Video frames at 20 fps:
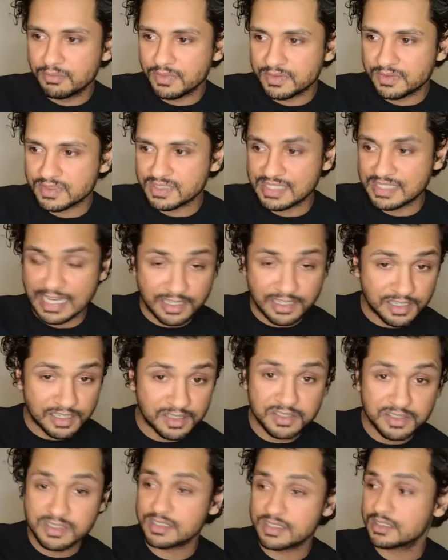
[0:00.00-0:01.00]

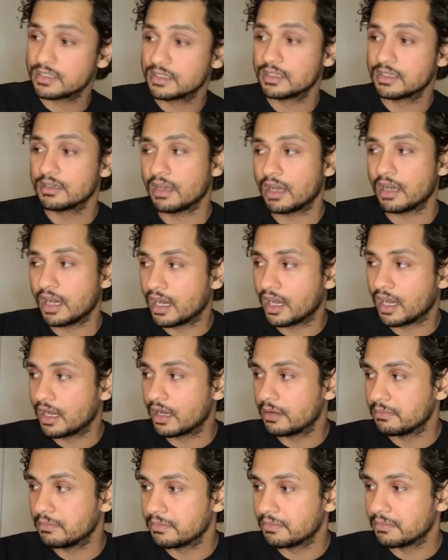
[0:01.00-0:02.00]
singers,
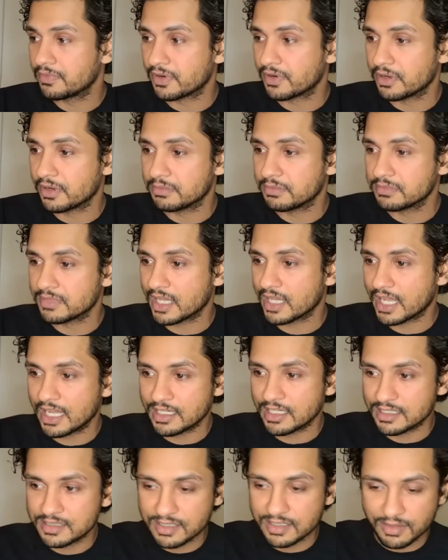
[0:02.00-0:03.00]
from the
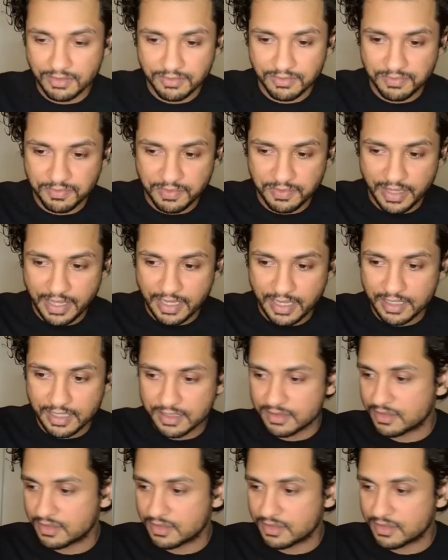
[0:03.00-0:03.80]
ages of like